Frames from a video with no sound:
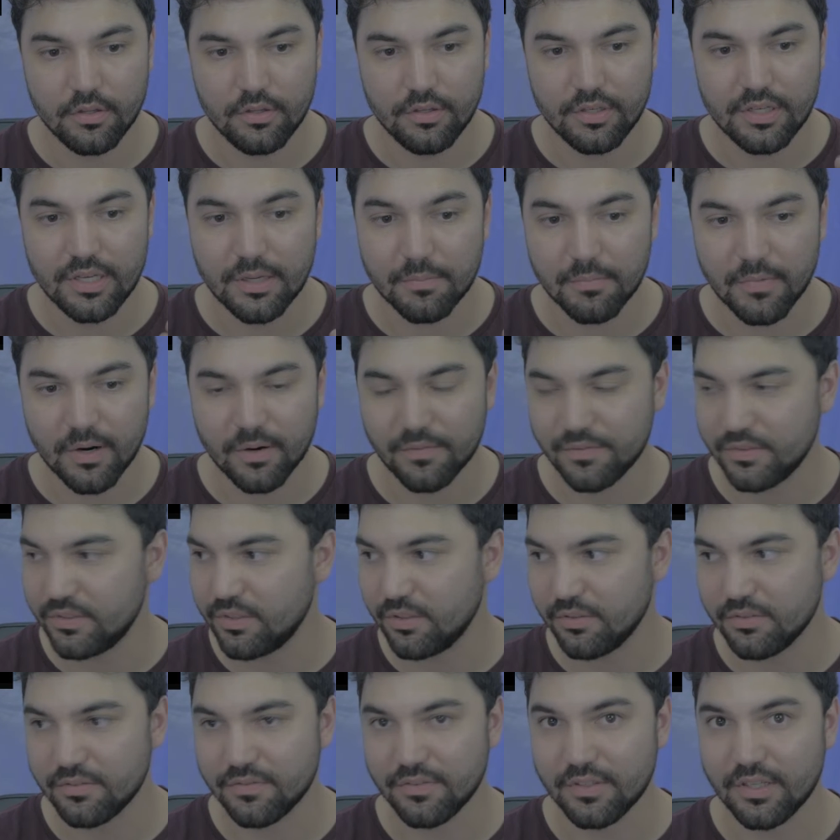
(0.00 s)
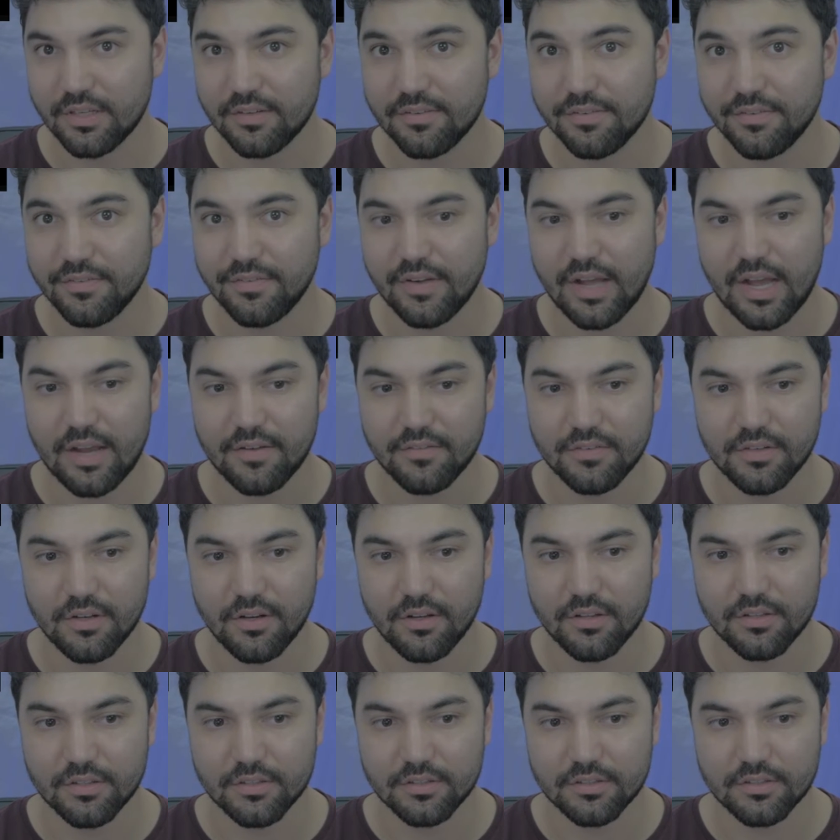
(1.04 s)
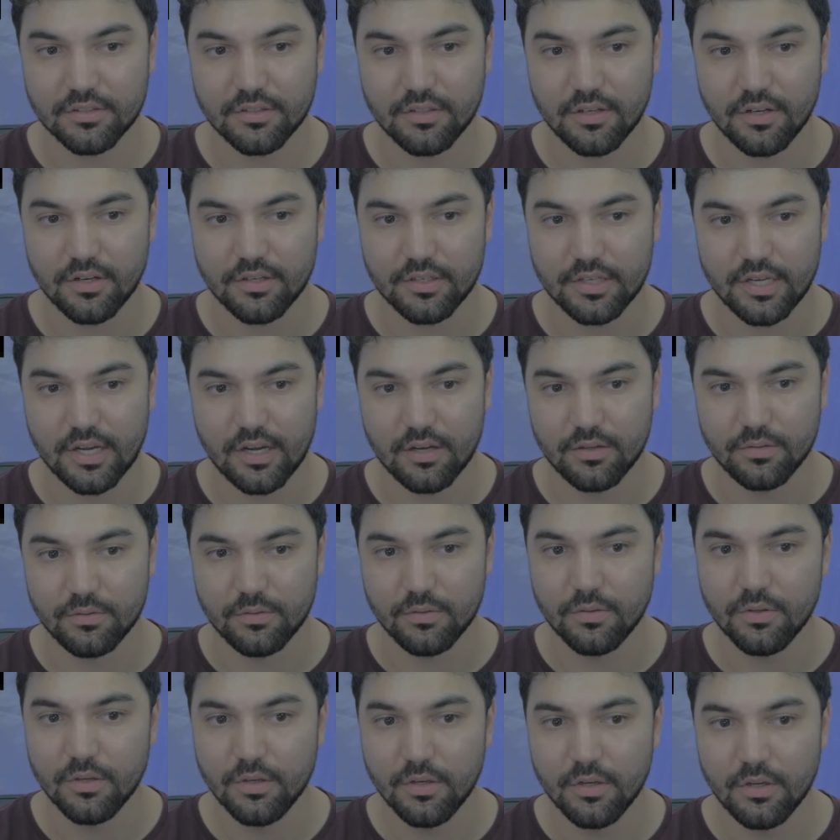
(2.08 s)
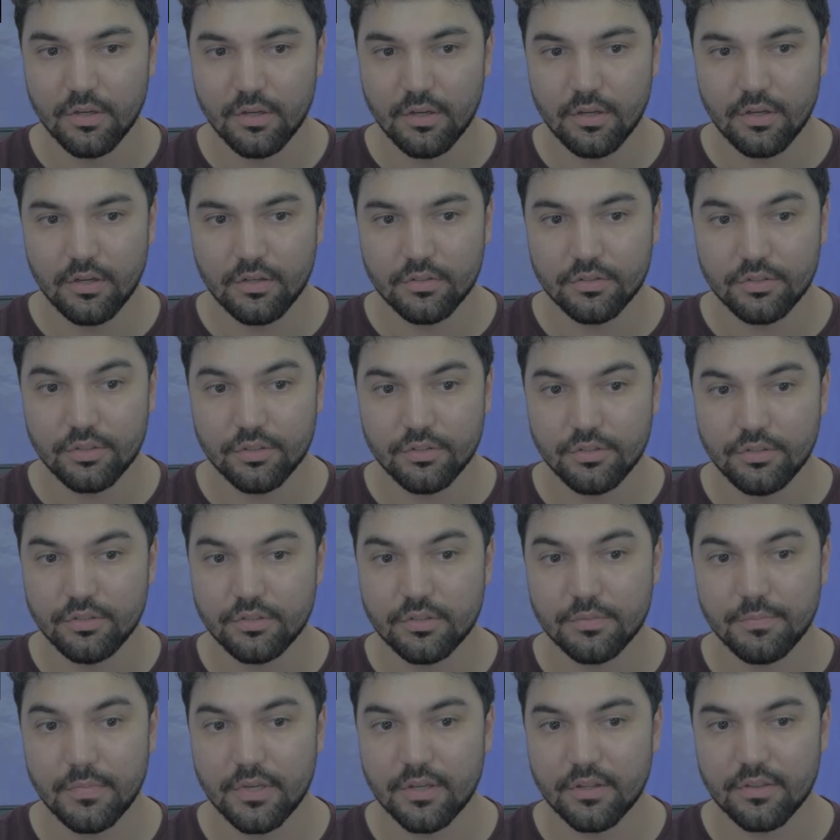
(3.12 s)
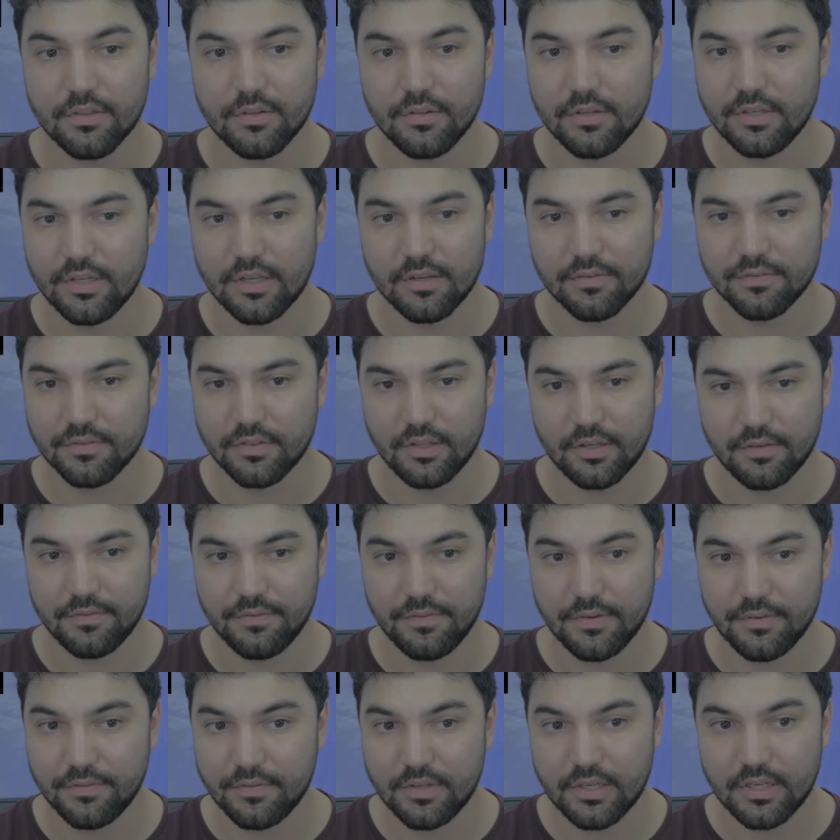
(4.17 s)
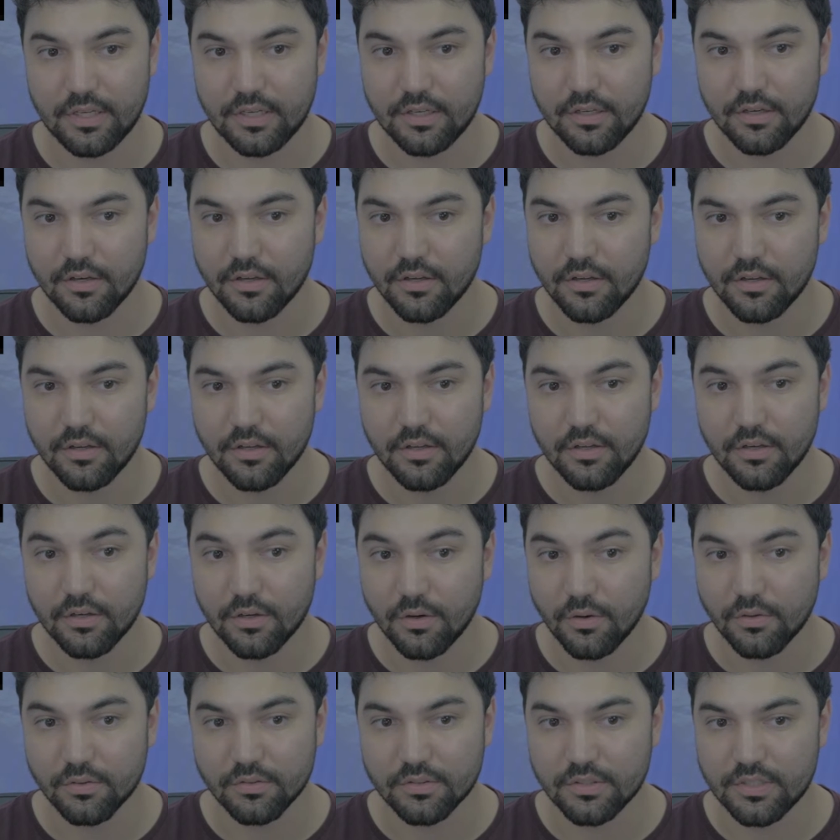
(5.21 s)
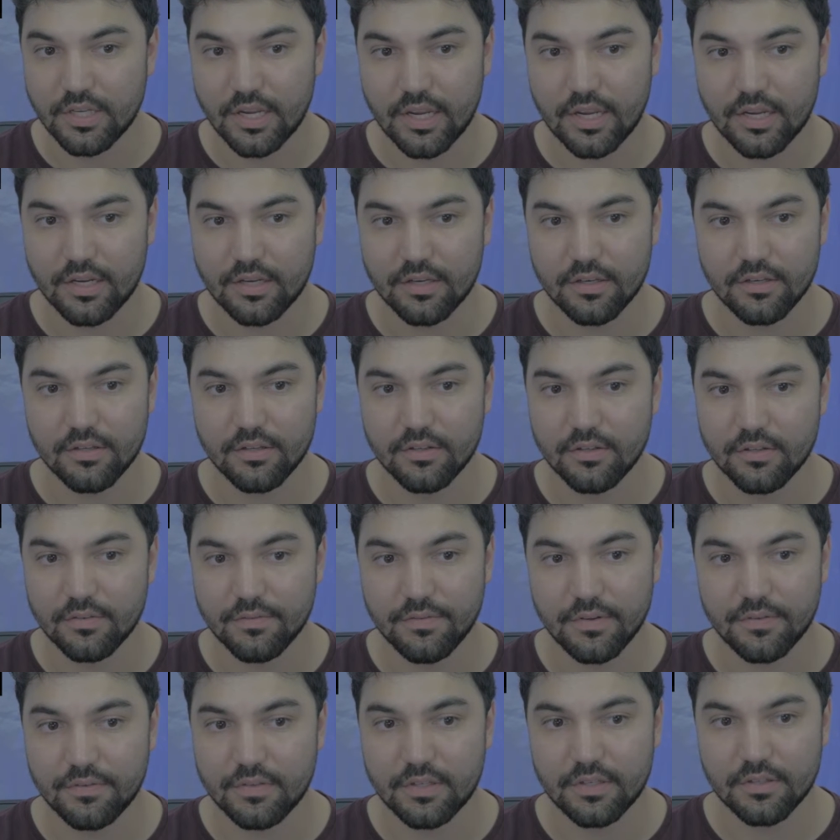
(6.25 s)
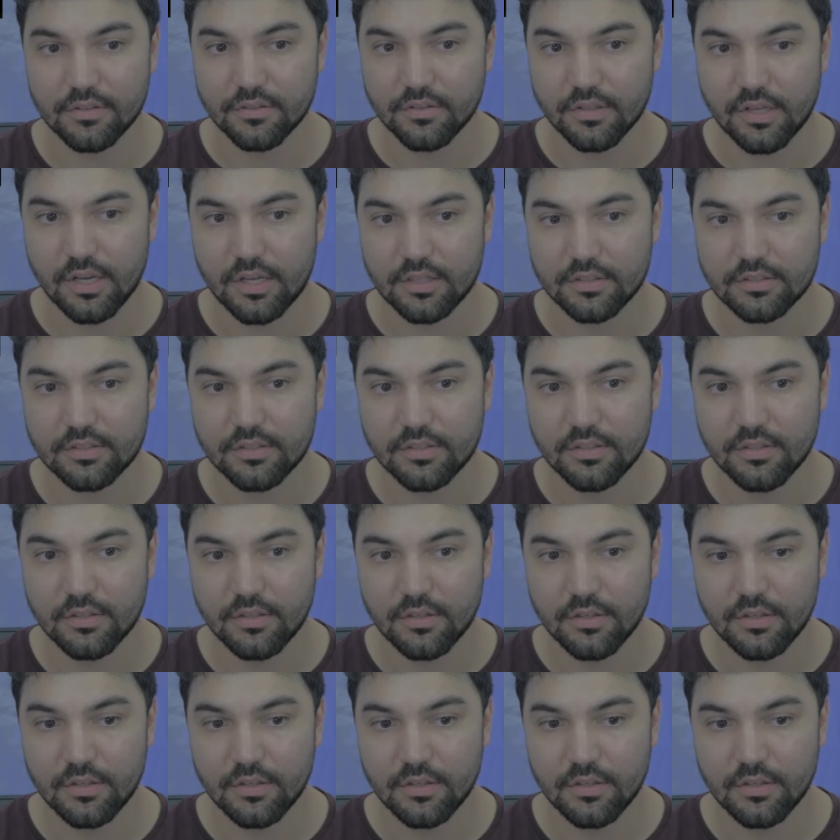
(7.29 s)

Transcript: You can get Marvin Jones for like $5 on Yahoo. Juju Smith you can get for like 15. Golden Tate 15 or less.